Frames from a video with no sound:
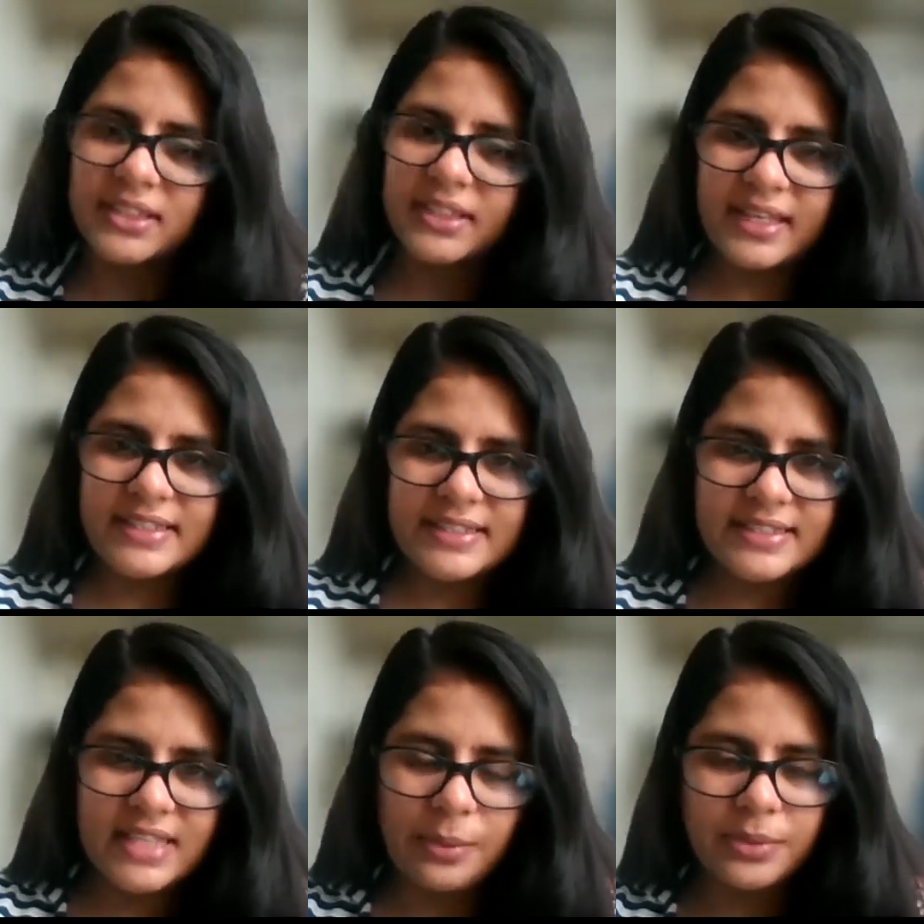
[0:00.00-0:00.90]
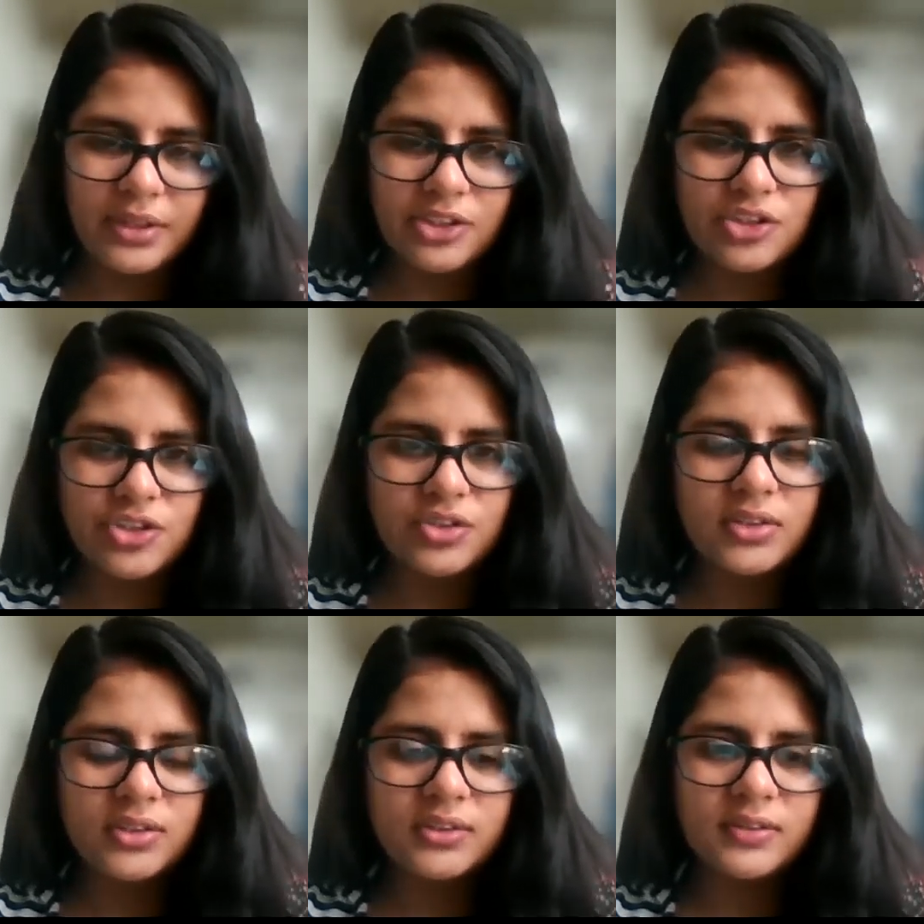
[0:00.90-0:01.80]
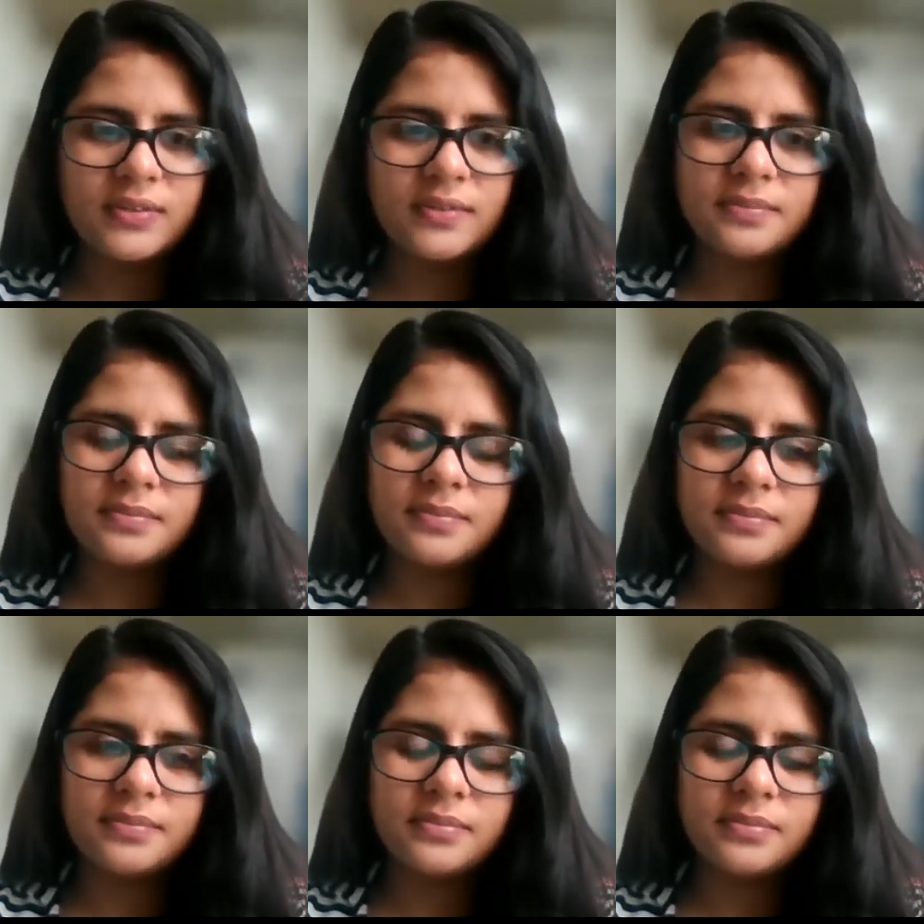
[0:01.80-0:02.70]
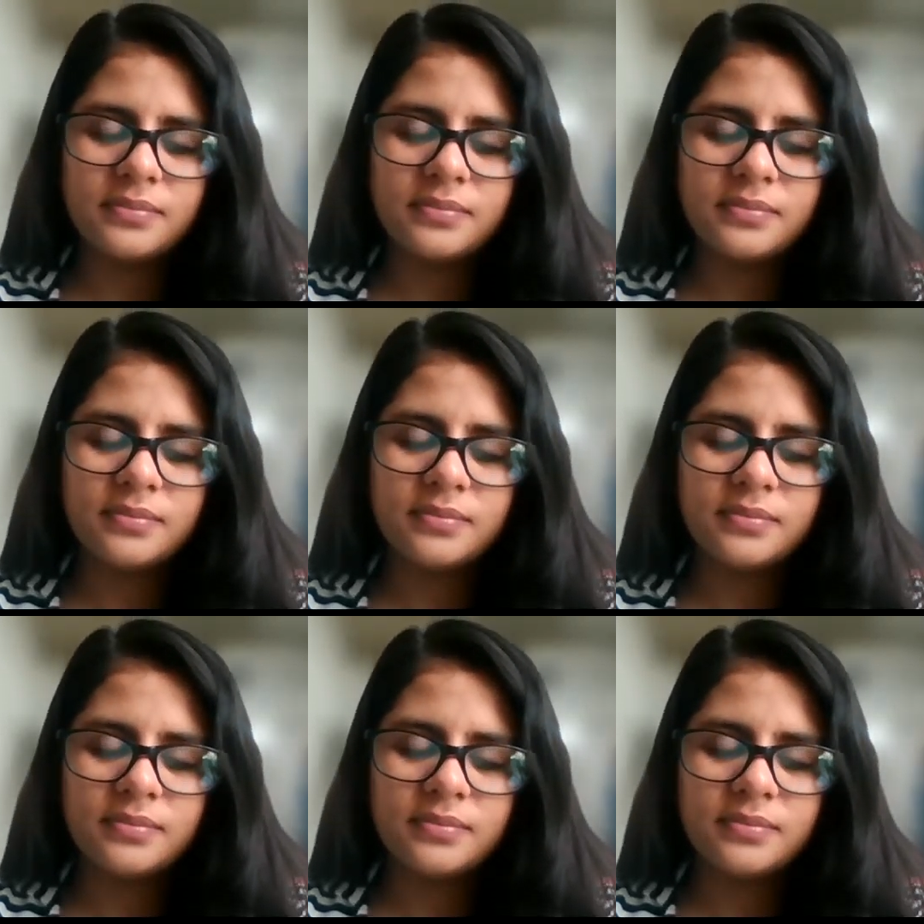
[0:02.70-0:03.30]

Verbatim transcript: the GATE examination? Yeah, GATE